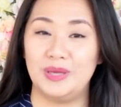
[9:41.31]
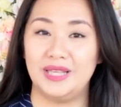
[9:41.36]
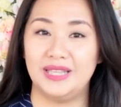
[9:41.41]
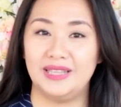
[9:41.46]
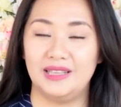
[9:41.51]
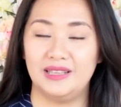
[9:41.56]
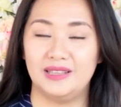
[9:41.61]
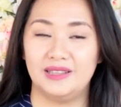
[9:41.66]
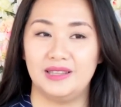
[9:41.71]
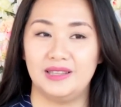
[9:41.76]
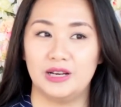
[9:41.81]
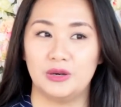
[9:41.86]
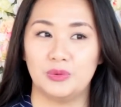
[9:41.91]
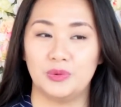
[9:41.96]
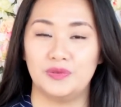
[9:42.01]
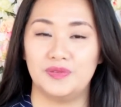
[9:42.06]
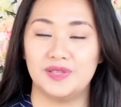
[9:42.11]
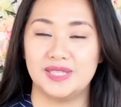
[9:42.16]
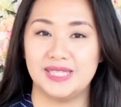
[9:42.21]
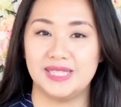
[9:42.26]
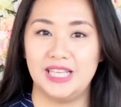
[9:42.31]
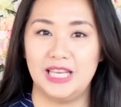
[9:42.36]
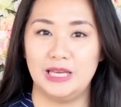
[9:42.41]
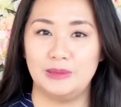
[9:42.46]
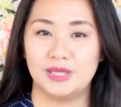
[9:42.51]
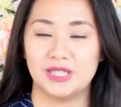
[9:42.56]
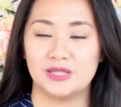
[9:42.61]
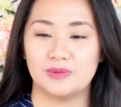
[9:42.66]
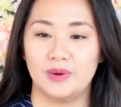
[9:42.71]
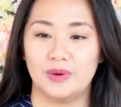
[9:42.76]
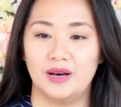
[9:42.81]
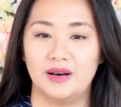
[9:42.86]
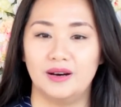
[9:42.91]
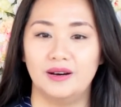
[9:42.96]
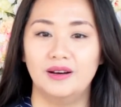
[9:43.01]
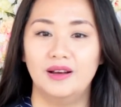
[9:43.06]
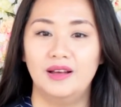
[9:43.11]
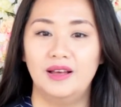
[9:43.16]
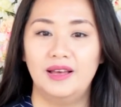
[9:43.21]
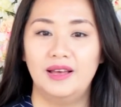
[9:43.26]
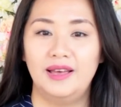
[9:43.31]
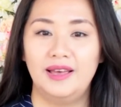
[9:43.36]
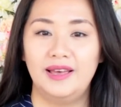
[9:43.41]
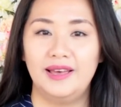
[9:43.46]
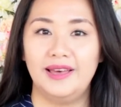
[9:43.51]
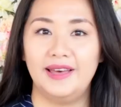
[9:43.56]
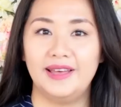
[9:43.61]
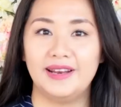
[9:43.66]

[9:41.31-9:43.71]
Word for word: enjoy being there with his team as well.